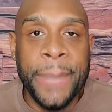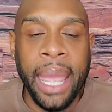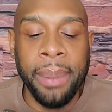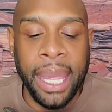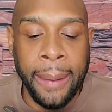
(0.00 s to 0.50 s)

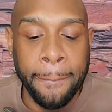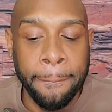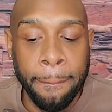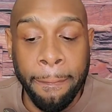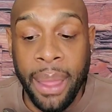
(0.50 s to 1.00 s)
Baby,
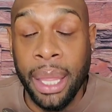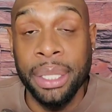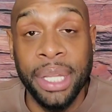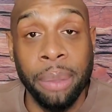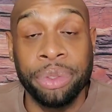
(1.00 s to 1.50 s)

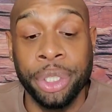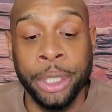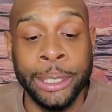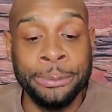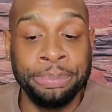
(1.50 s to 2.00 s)
that was
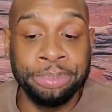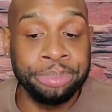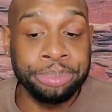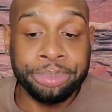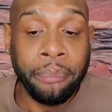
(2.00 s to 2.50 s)
good.
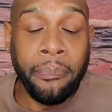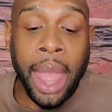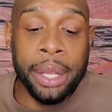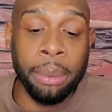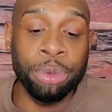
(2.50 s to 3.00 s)

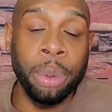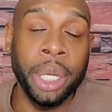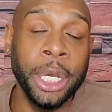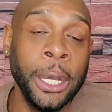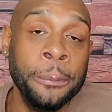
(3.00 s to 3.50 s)
That was very,
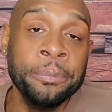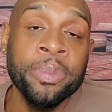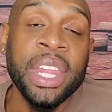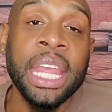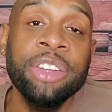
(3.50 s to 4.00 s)
very good.
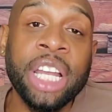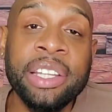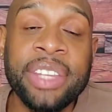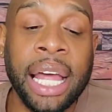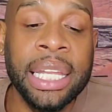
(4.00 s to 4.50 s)

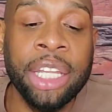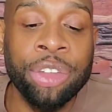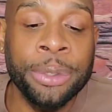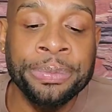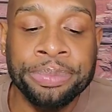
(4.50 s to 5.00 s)
Check this out,
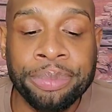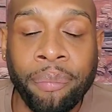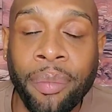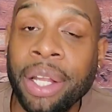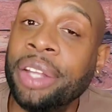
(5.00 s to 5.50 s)
Legion.
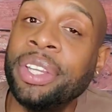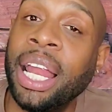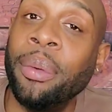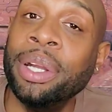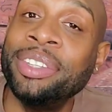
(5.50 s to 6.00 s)
This is
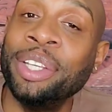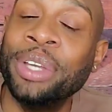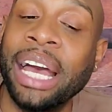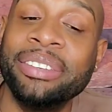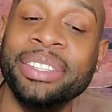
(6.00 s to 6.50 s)
all I want to tell
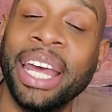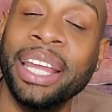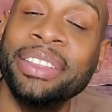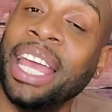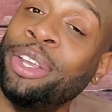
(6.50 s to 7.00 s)
you guys
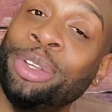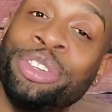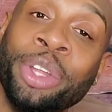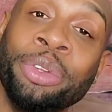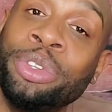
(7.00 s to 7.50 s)
today. Thank
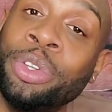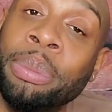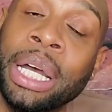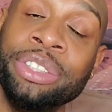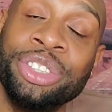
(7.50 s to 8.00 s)
you so,
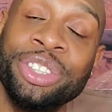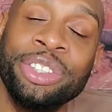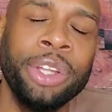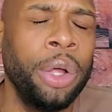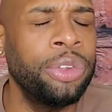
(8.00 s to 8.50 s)
so much.
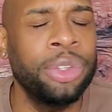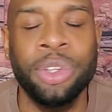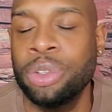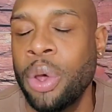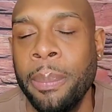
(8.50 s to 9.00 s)
So, so,
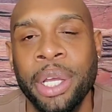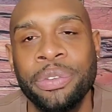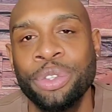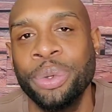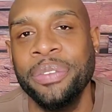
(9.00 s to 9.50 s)
so, so
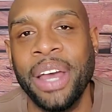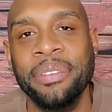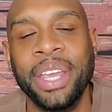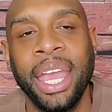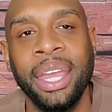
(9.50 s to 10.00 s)
much for
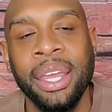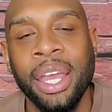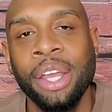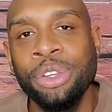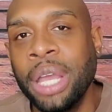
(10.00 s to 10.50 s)
25K.
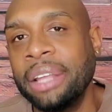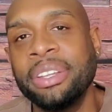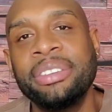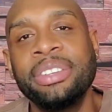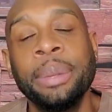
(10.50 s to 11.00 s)
You
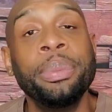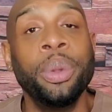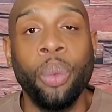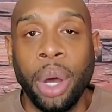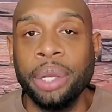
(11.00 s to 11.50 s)
guys are
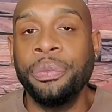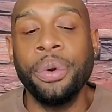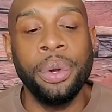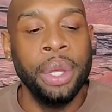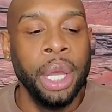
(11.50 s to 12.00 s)
simply
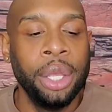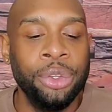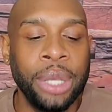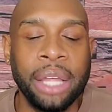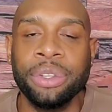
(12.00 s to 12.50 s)
wonderful.
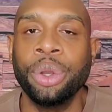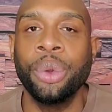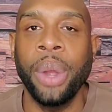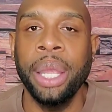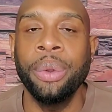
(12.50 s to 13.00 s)
You guys are
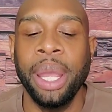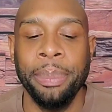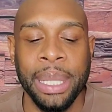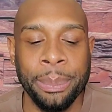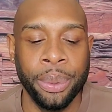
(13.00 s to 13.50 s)
great,
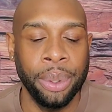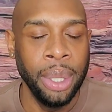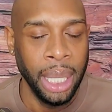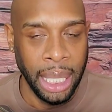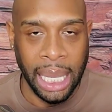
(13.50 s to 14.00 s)
great
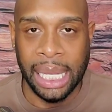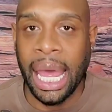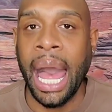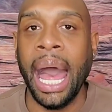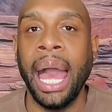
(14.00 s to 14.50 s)
people.
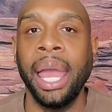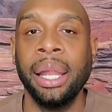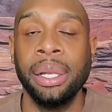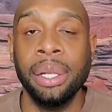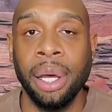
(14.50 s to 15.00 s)
And
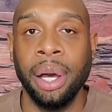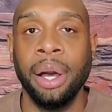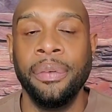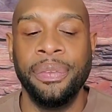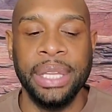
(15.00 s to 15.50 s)
I
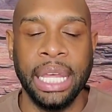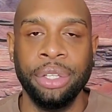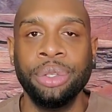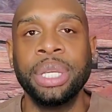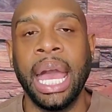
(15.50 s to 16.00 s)
love
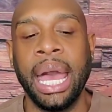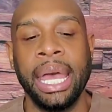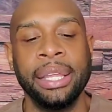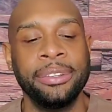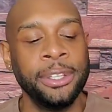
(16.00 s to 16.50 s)
that you
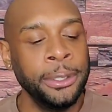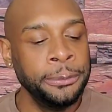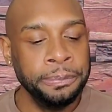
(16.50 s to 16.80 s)
guys,